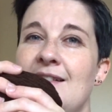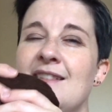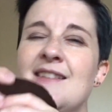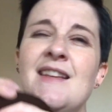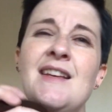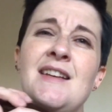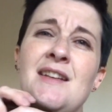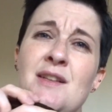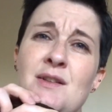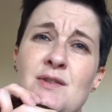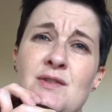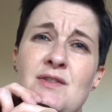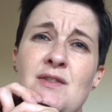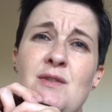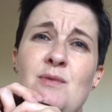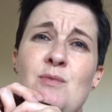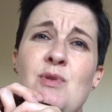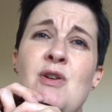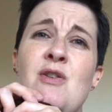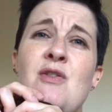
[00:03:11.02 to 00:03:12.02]
Thank you so
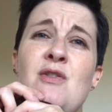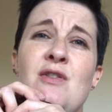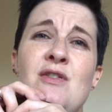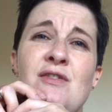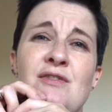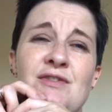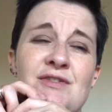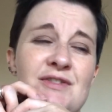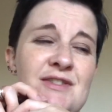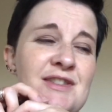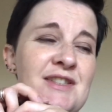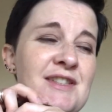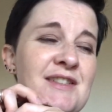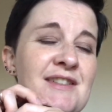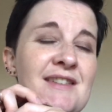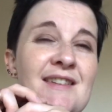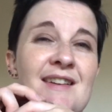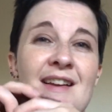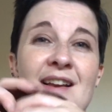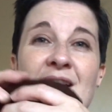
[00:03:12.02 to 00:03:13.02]

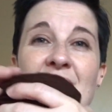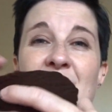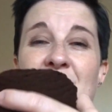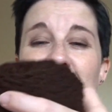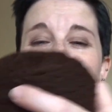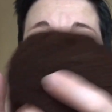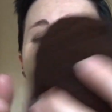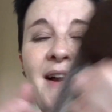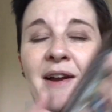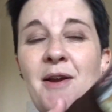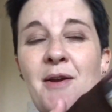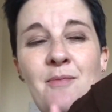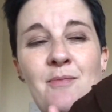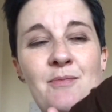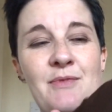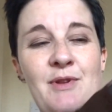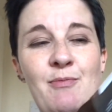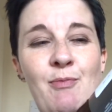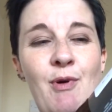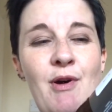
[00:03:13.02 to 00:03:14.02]
much. I
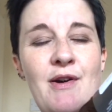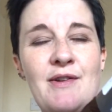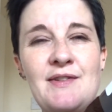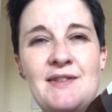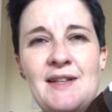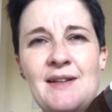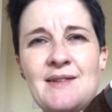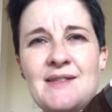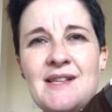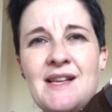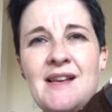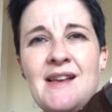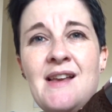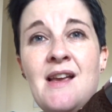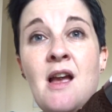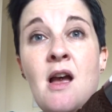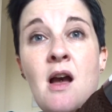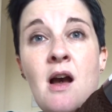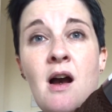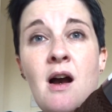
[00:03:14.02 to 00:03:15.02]
opened the parcel and I was like,
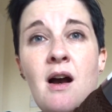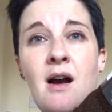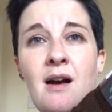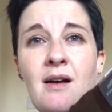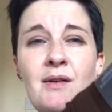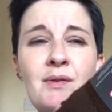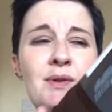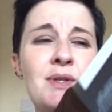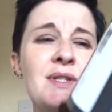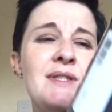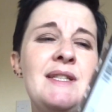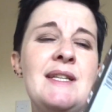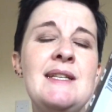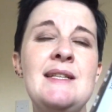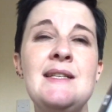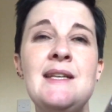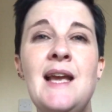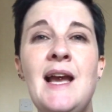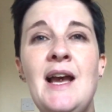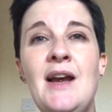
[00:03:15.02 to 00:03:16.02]
we
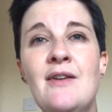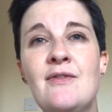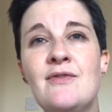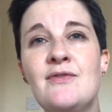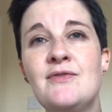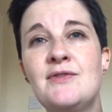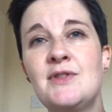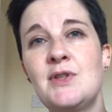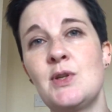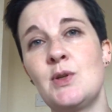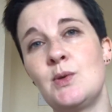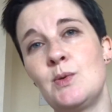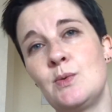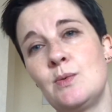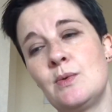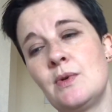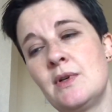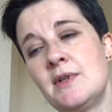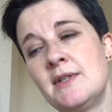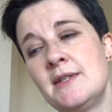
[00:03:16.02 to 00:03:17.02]
didn't have
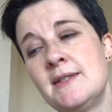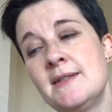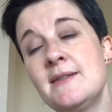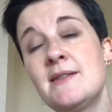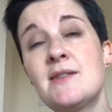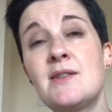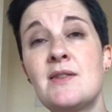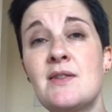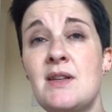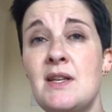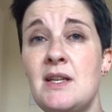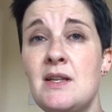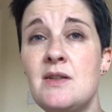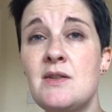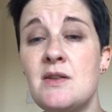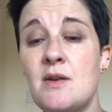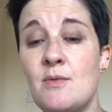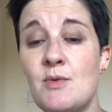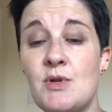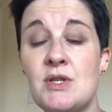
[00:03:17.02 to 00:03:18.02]
to. So thank you
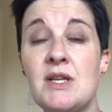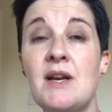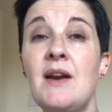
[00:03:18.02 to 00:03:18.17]
so much.